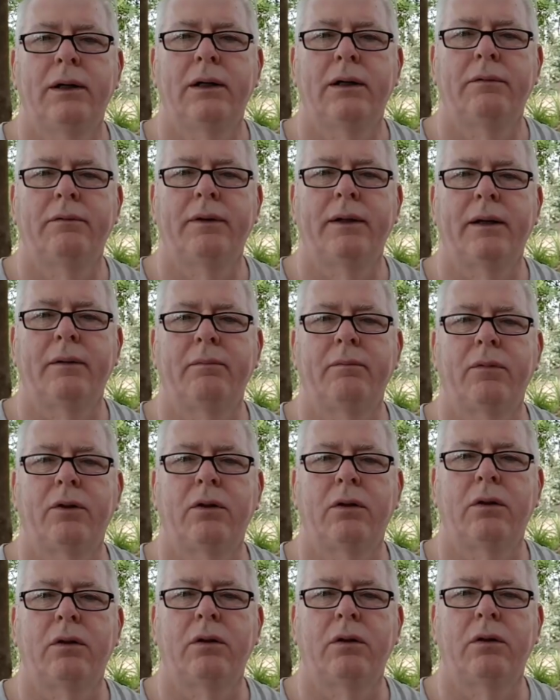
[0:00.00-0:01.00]
love them.
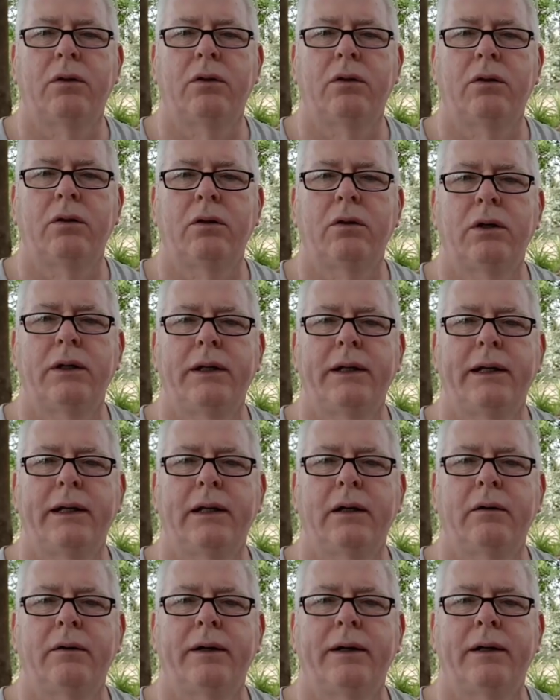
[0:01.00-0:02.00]
30
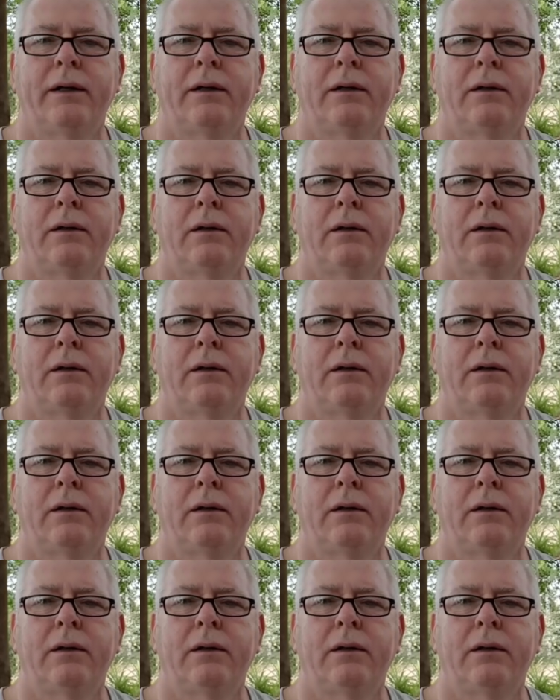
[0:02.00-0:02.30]
here in...